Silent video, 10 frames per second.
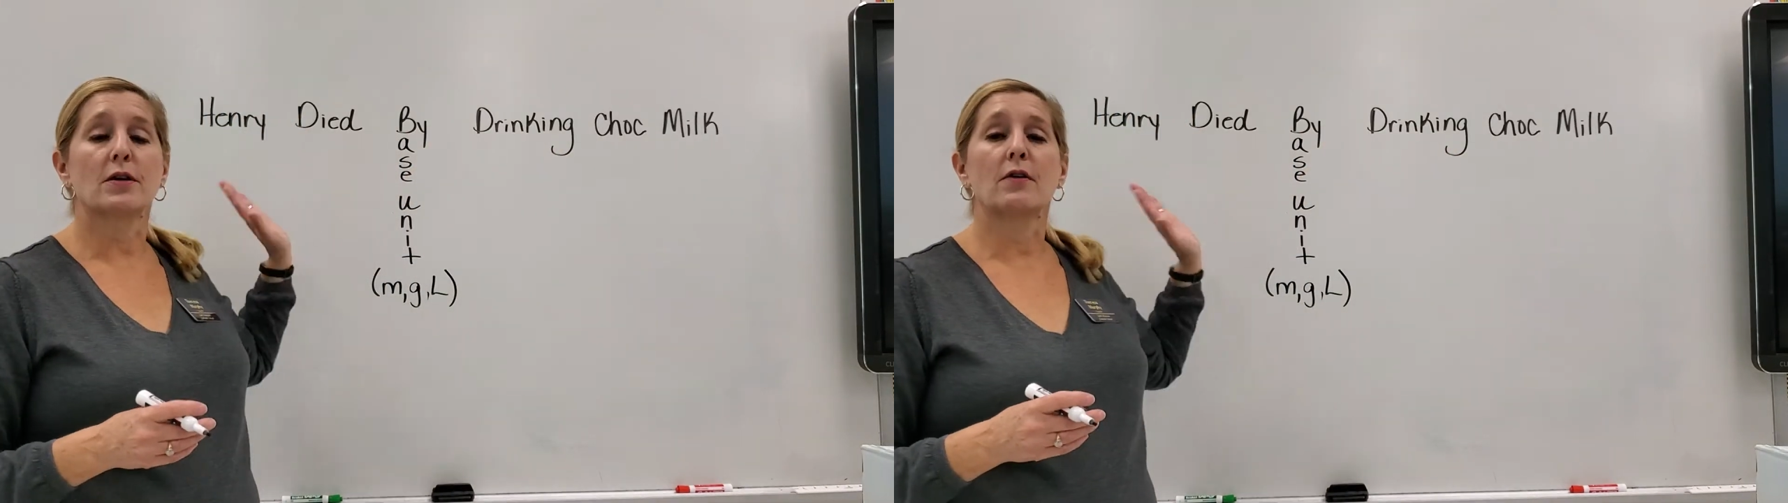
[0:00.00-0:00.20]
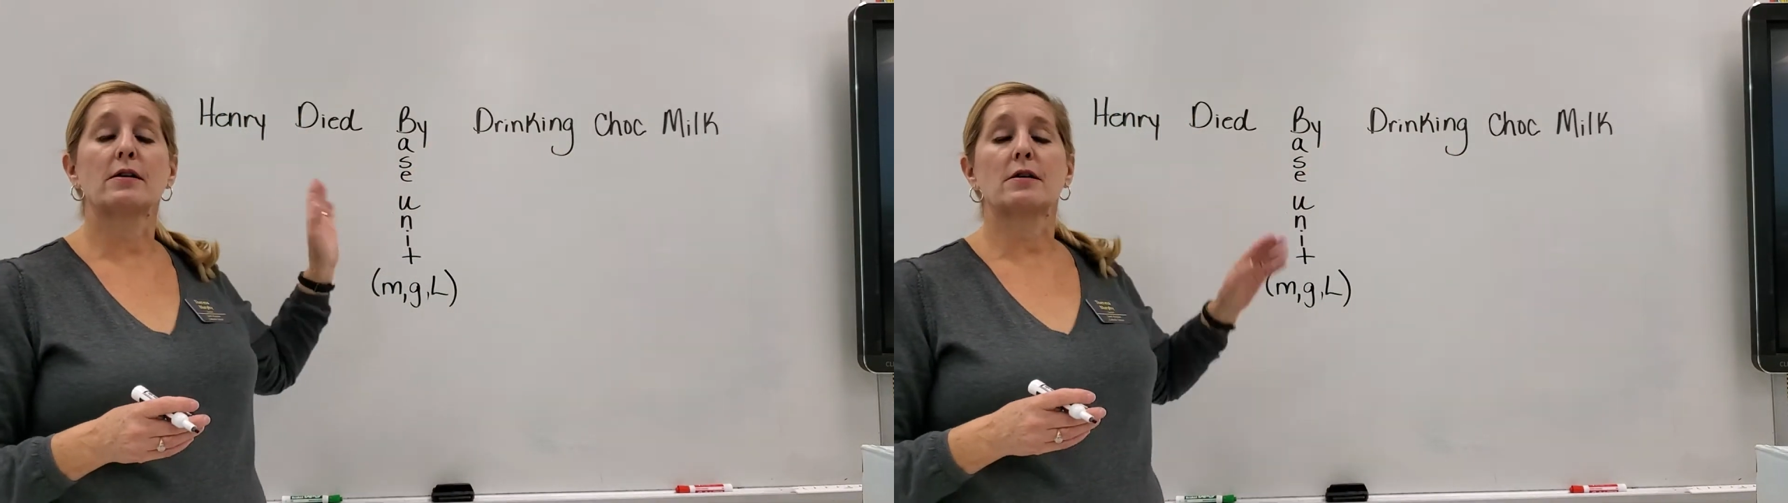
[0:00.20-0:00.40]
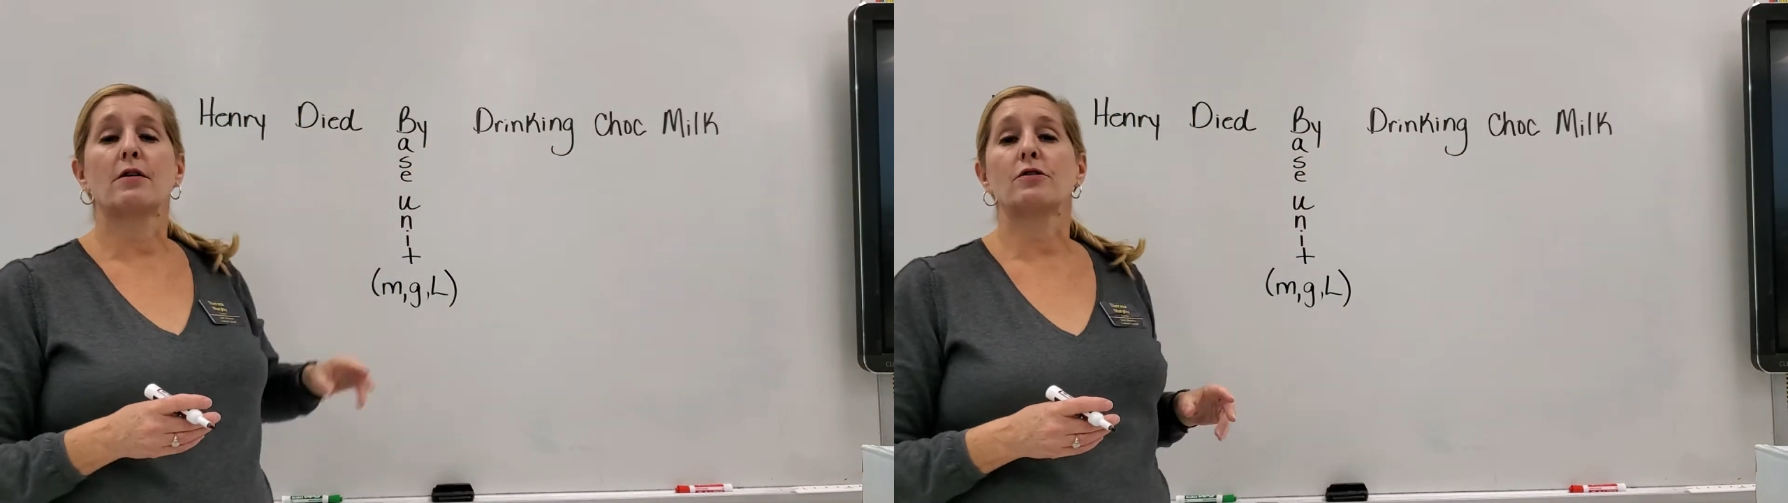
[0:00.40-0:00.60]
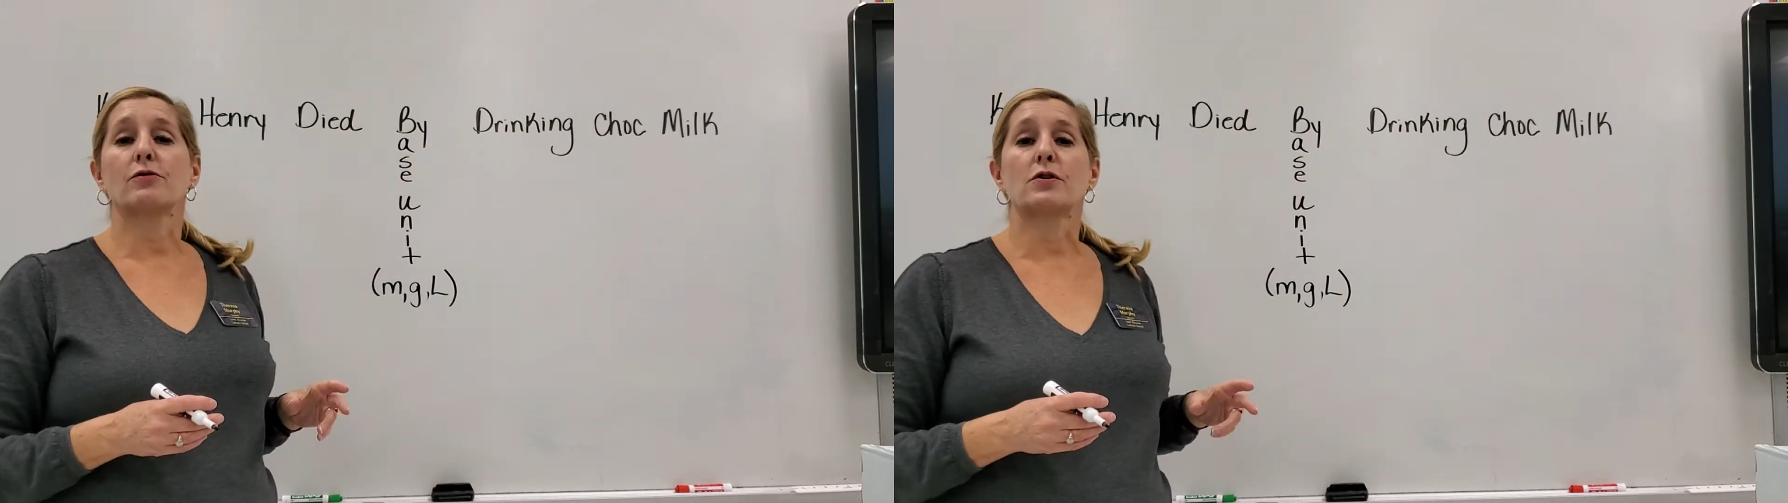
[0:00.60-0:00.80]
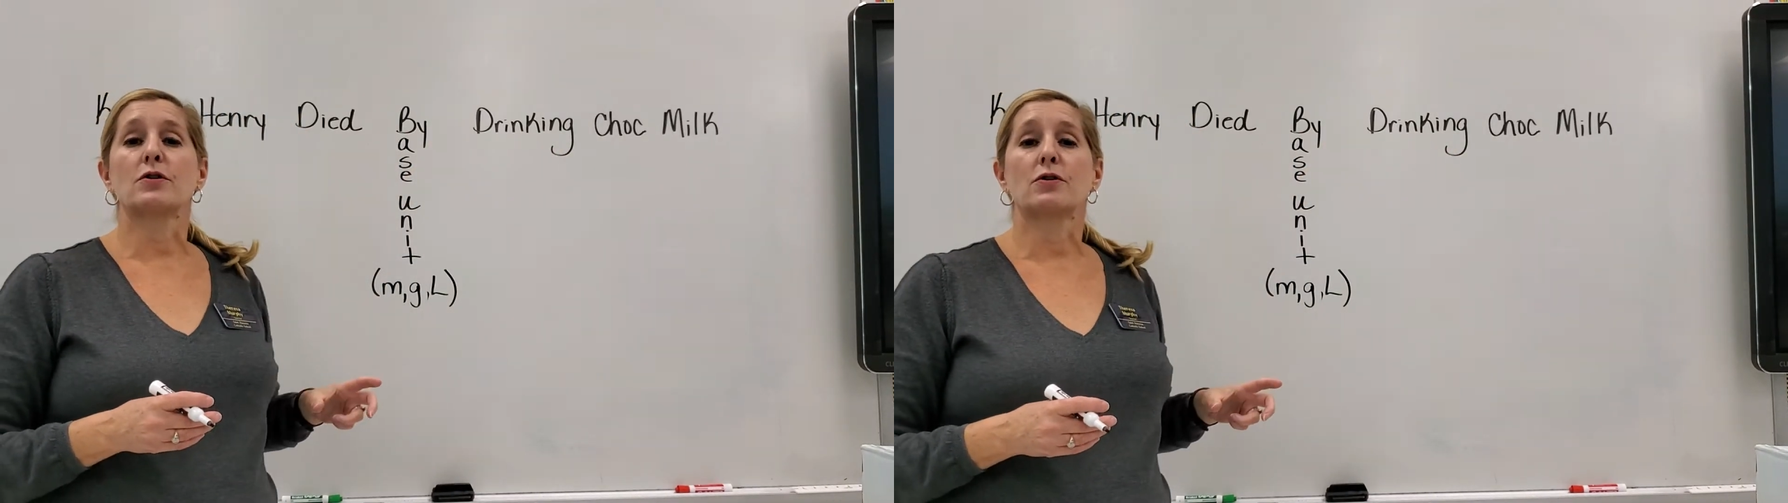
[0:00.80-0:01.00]
and that's how you'll
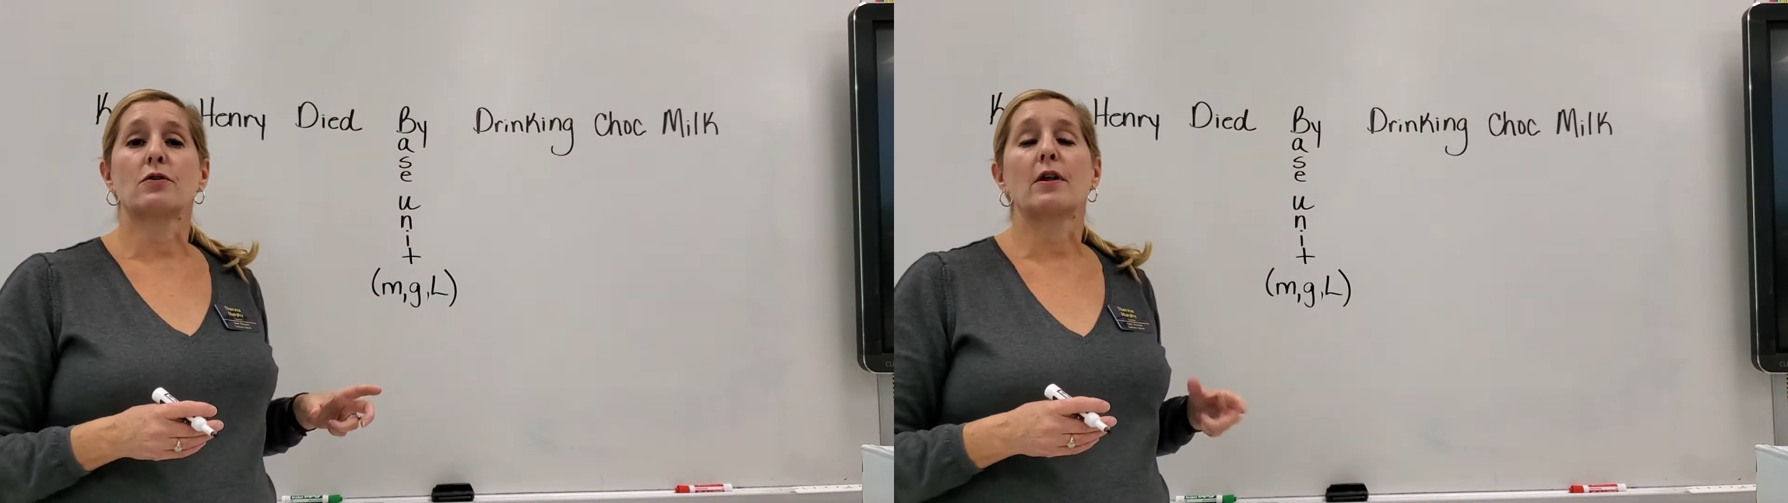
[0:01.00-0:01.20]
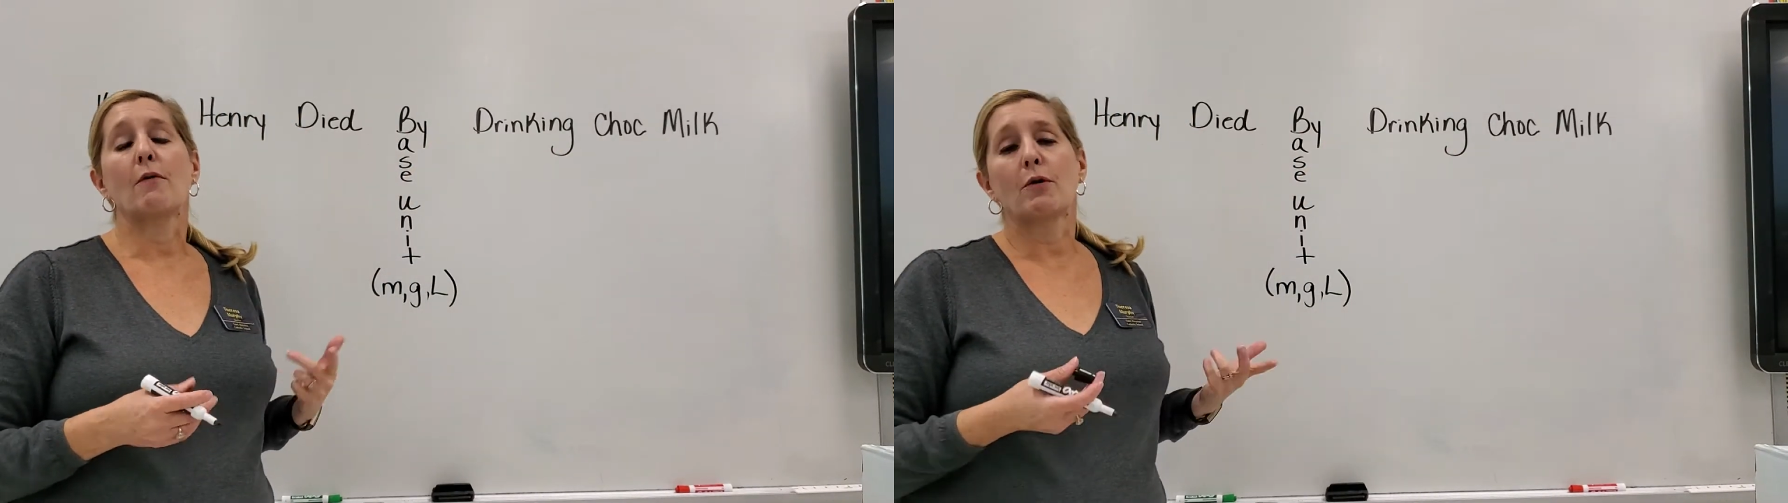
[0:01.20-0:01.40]
discern that.